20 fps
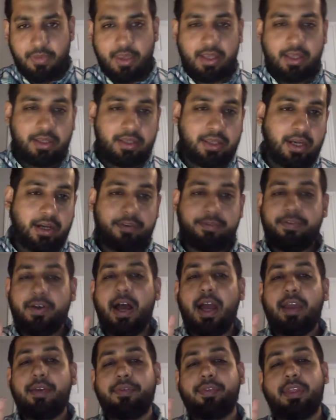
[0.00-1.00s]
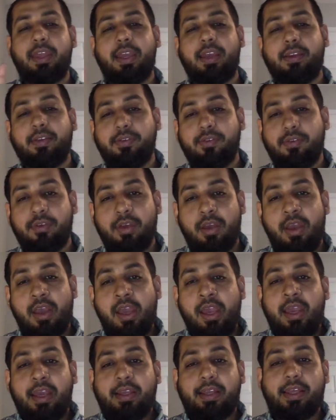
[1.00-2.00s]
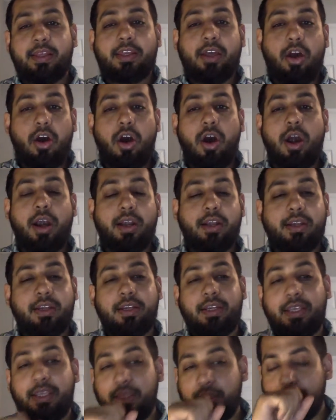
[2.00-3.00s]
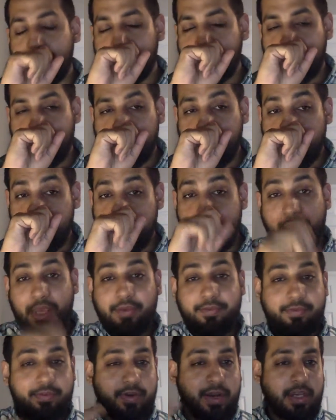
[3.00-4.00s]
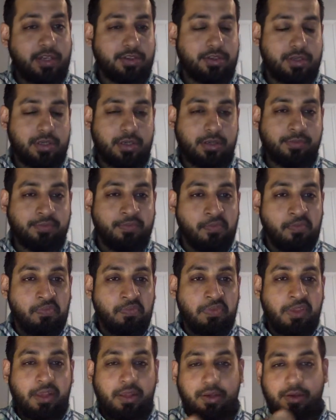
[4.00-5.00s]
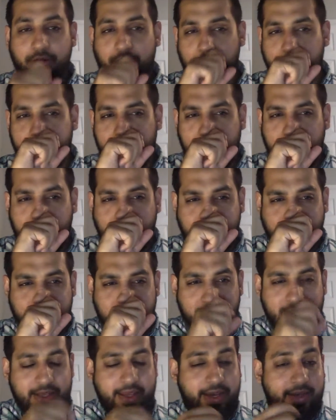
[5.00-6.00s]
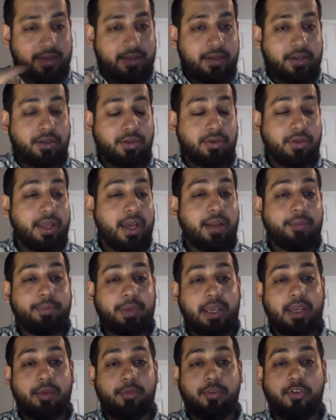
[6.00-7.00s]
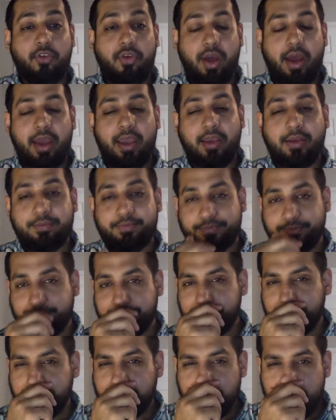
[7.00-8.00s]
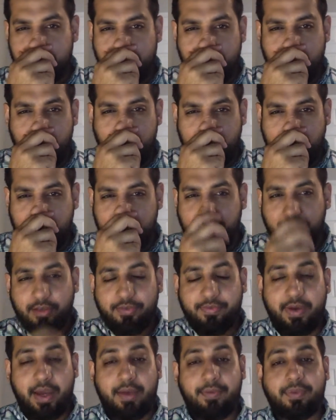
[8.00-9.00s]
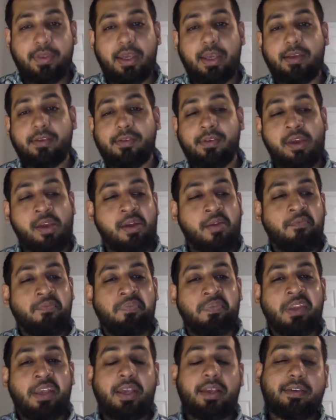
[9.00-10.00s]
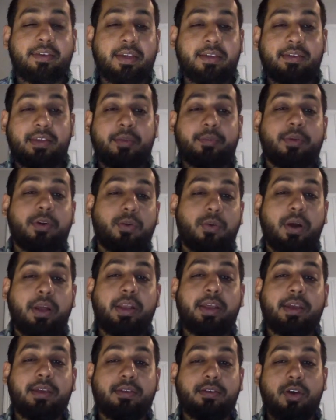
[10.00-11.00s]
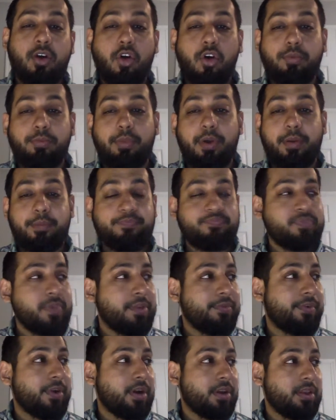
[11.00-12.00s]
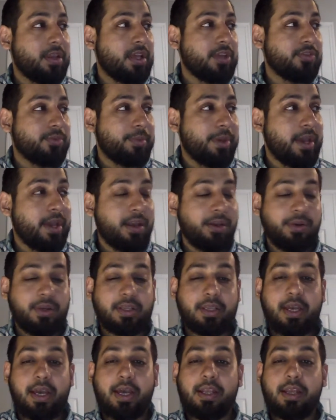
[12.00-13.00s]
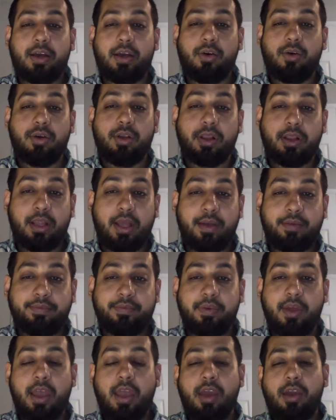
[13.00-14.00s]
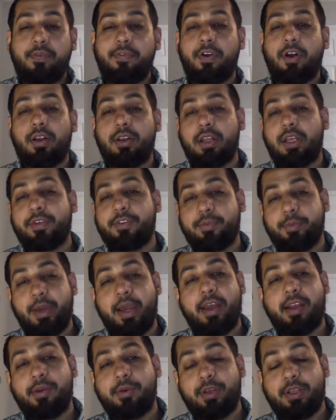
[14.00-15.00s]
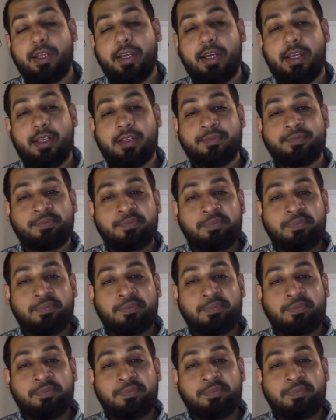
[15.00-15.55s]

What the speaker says: that there are 5 things that the heart needs to remain fresh, to remain connected, to not become dry. And these 5 things, he says, number 1 is Hubb for Allah subhanahu wa ta'ala, or love for Allah subhanahu wa ta'ala.